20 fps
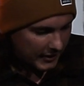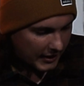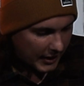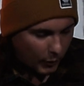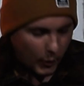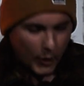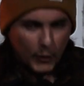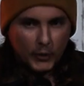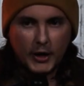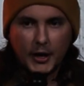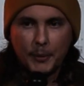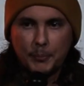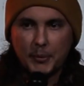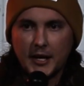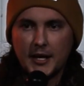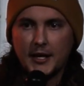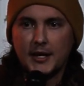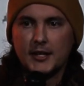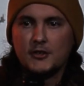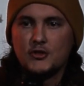I woke
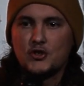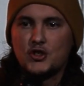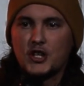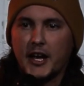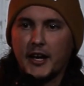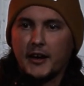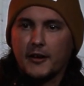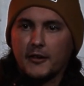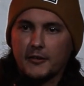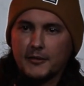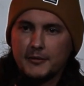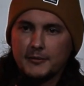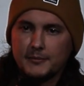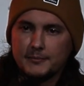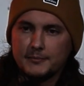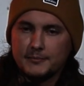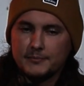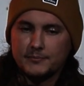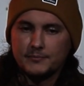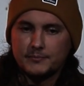up in jail.
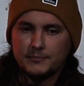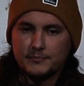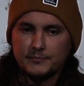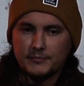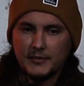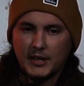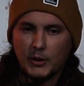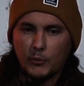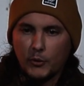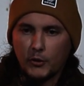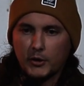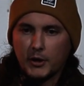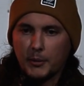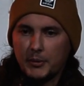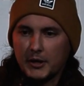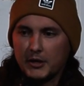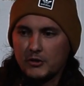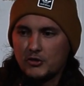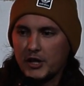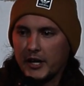
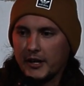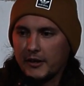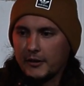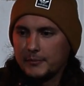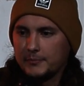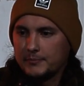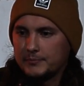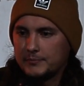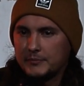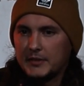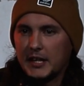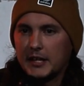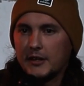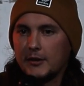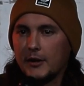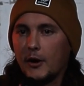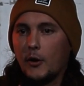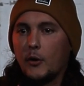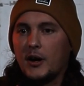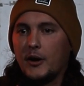
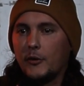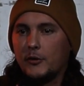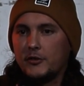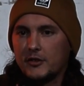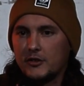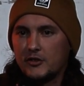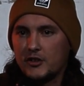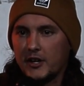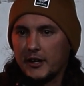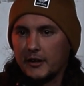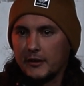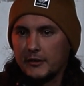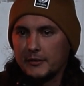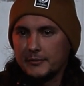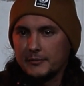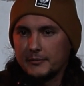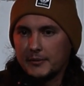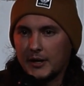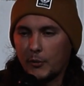Didn't know I was in jail.